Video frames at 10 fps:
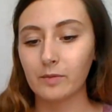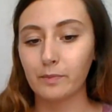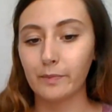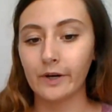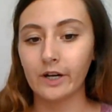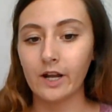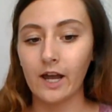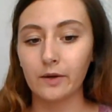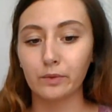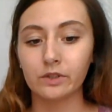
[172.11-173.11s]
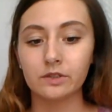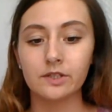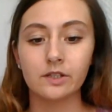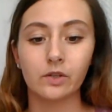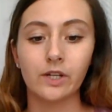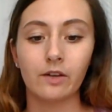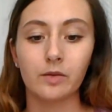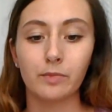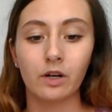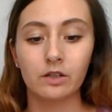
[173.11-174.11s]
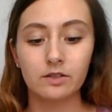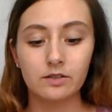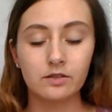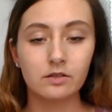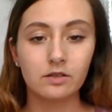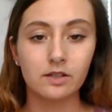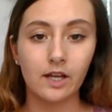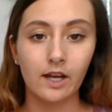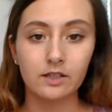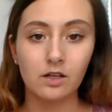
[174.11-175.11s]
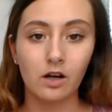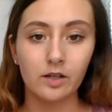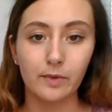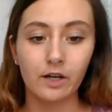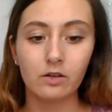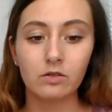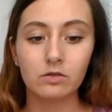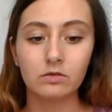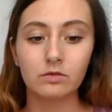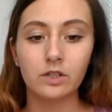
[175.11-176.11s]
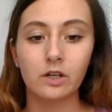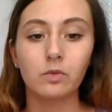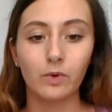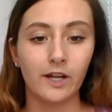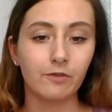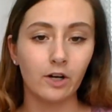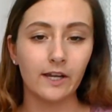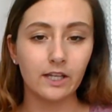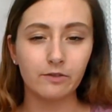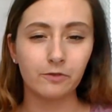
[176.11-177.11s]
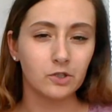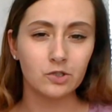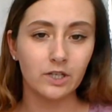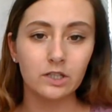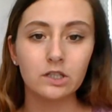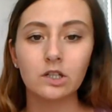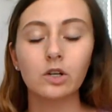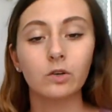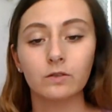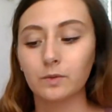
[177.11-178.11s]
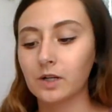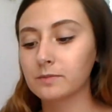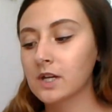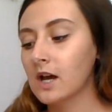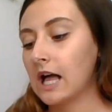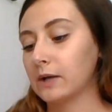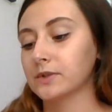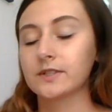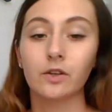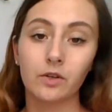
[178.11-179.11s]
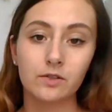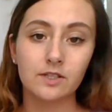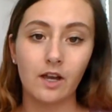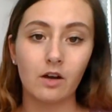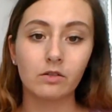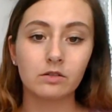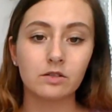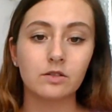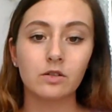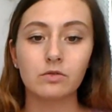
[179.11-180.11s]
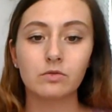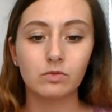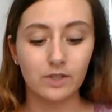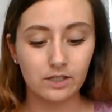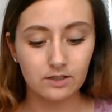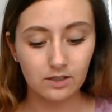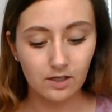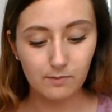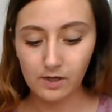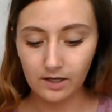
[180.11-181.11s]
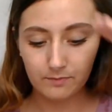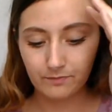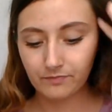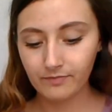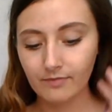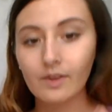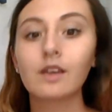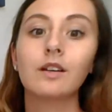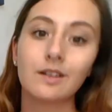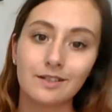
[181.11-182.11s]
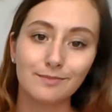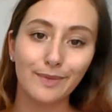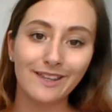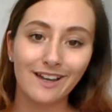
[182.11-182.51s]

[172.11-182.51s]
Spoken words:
but I will slow down the parts that I talk about, you know, whenever I get frustrated or overwhelmed. I will slow those down so we can see them. But yeah,